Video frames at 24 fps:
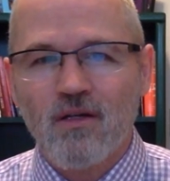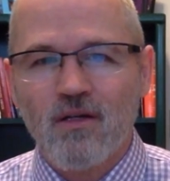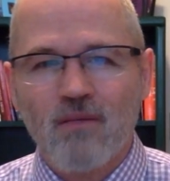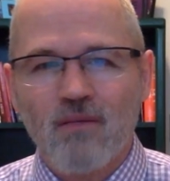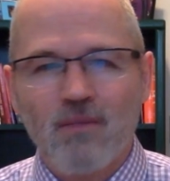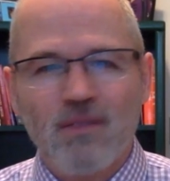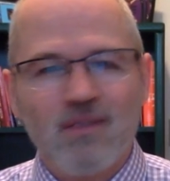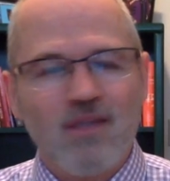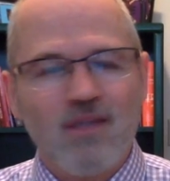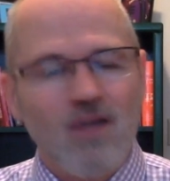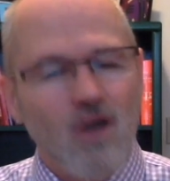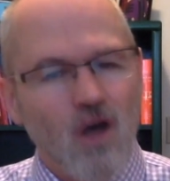
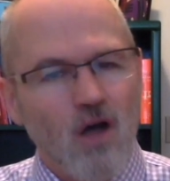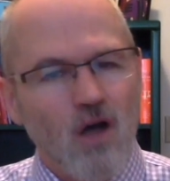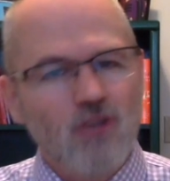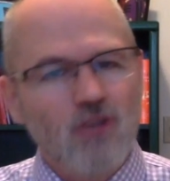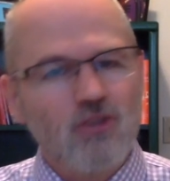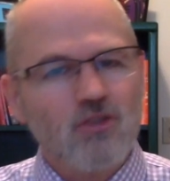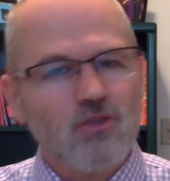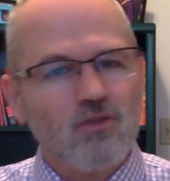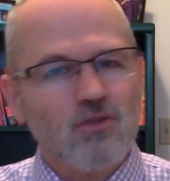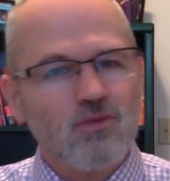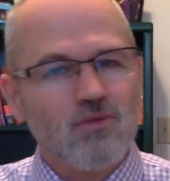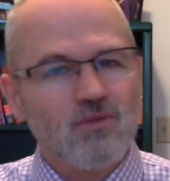but they
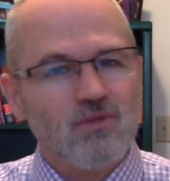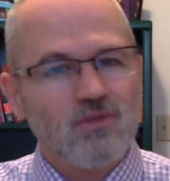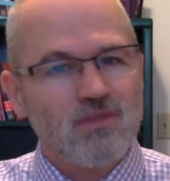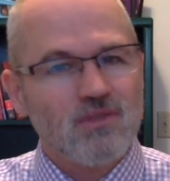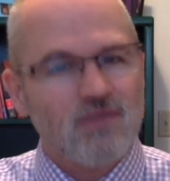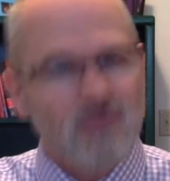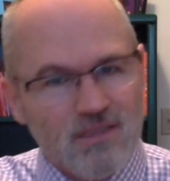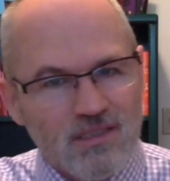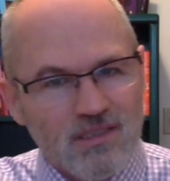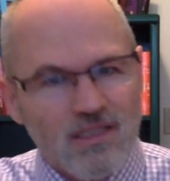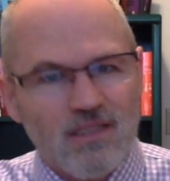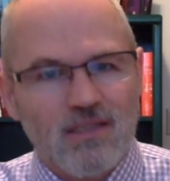also
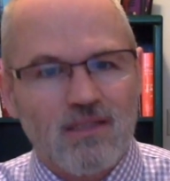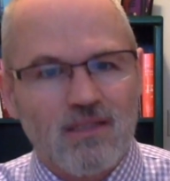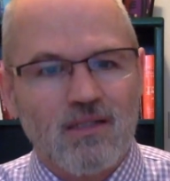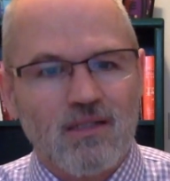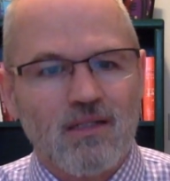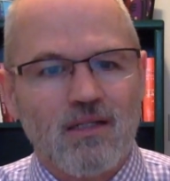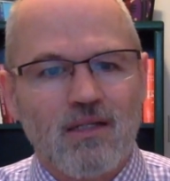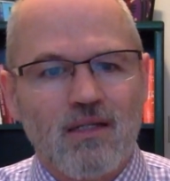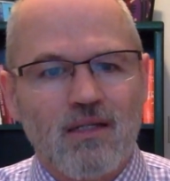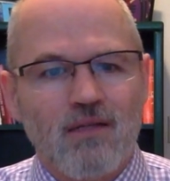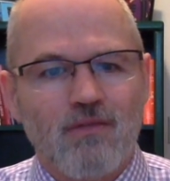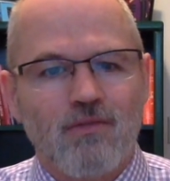didn't
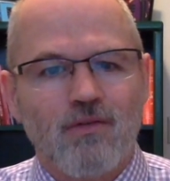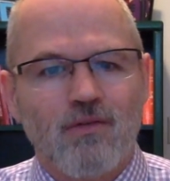leave.